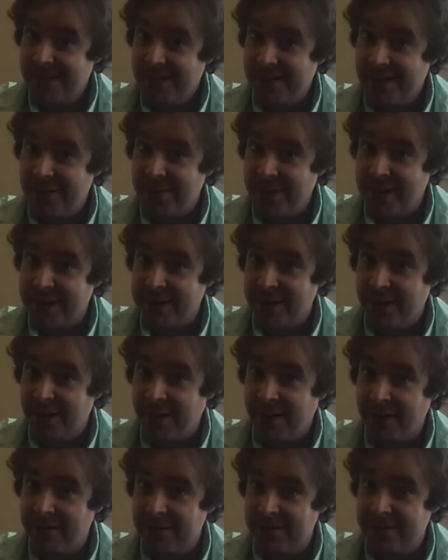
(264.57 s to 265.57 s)
Director
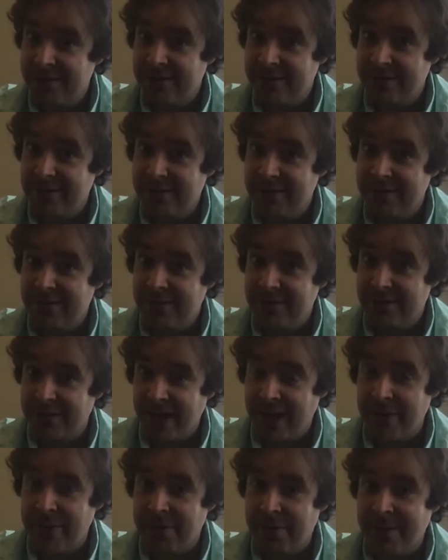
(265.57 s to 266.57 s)
of, say
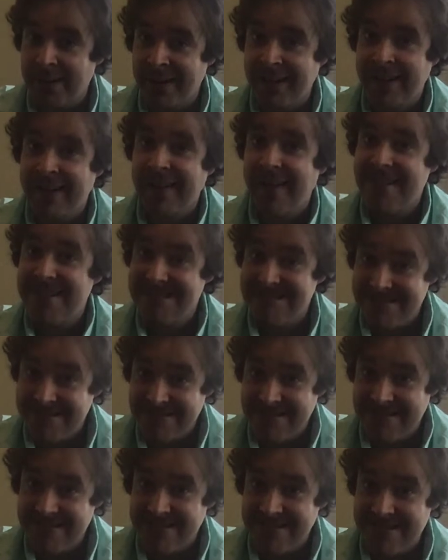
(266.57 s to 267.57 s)
it with me,
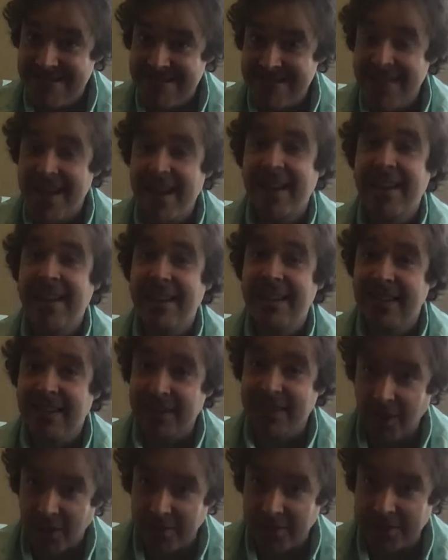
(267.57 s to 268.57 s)

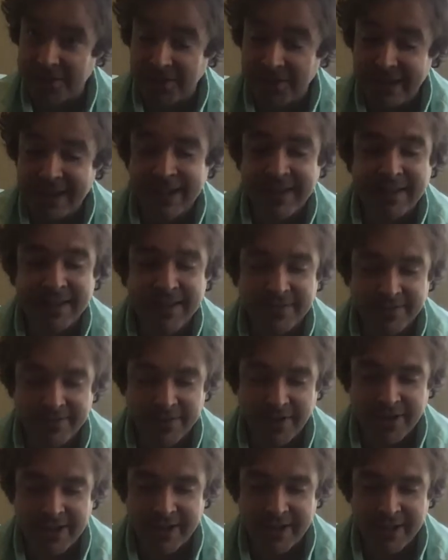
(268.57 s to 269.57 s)
Silver Streak.
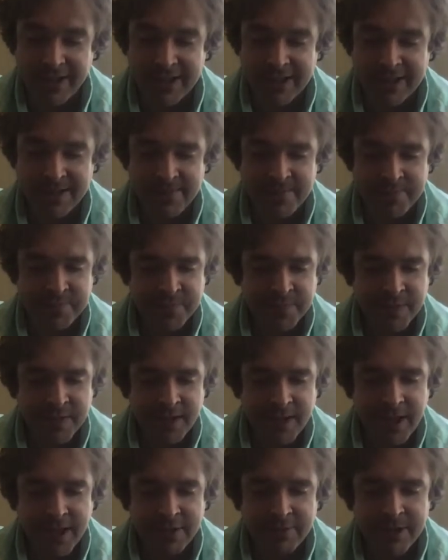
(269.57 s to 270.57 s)
Very good.
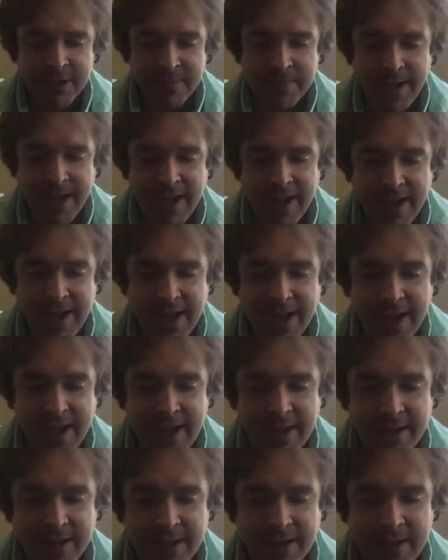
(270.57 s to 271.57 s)
And written
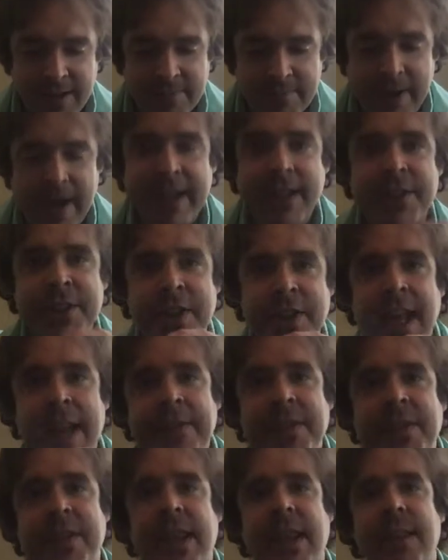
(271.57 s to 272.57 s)
by Paddy
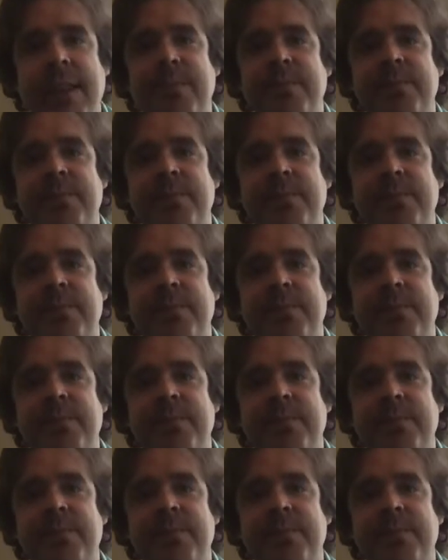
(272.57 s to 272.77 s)
Chayefsky,